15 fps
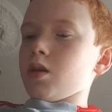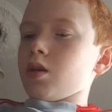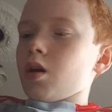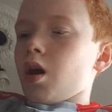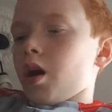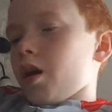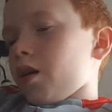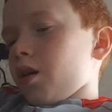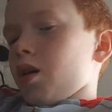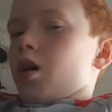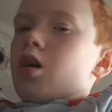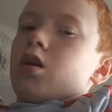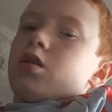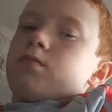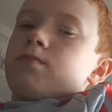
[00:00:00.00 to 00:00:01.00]

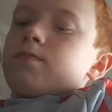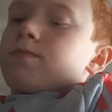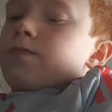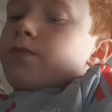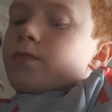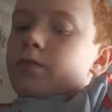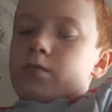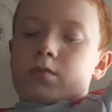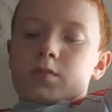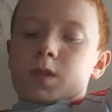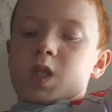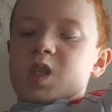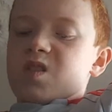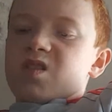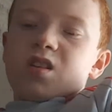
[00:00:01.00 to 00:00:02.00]
I've
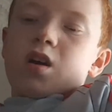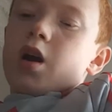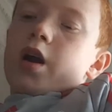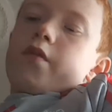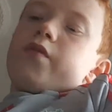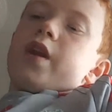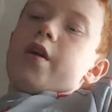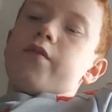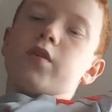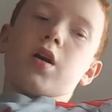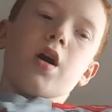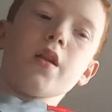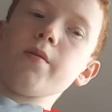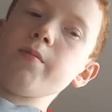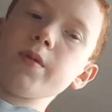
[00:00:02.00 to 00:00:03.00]
never
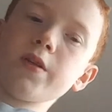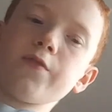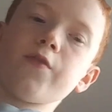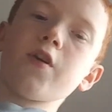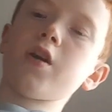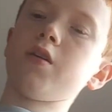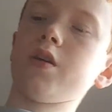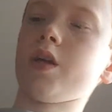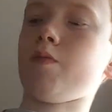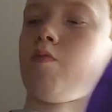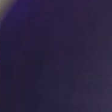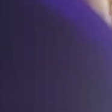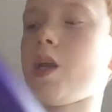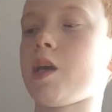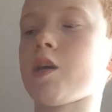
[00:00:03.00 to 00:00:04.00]
gotten a misfire in
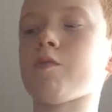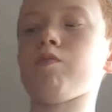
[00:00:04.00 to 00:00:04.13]
my neck,